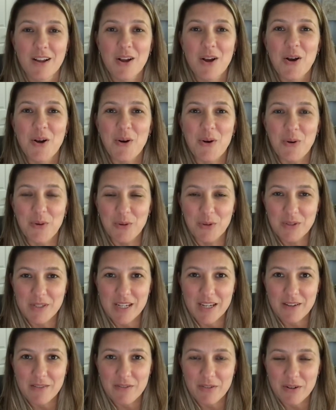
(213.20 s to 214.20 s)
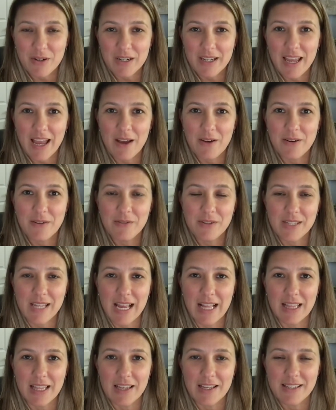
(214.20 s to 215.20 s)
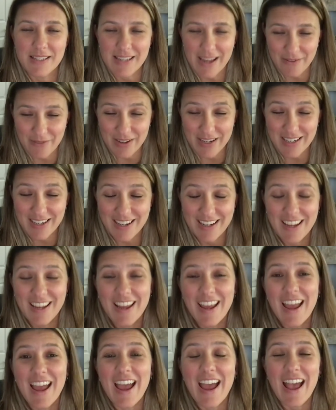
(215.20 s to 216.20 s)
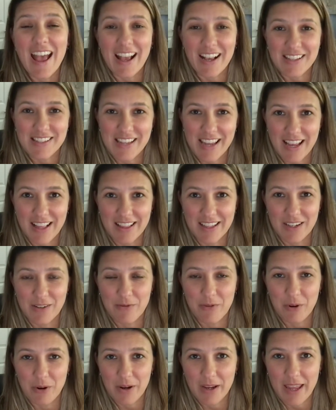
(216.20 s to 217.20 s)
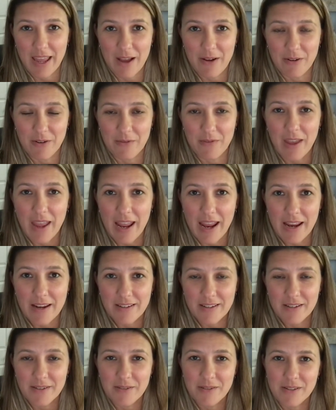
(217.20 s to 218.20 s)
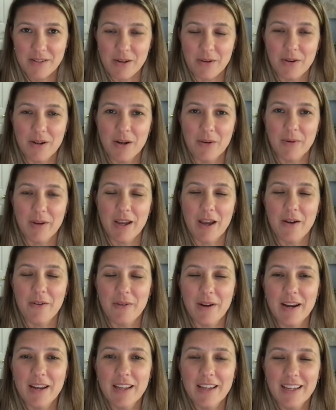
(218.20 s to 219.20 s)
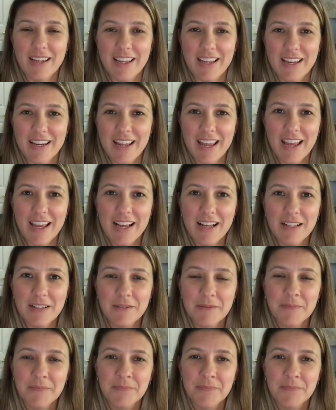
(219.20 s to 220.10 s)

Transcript: holding for a count of 7, exhaling for a count of 8. So here we go. Ready? Inhale.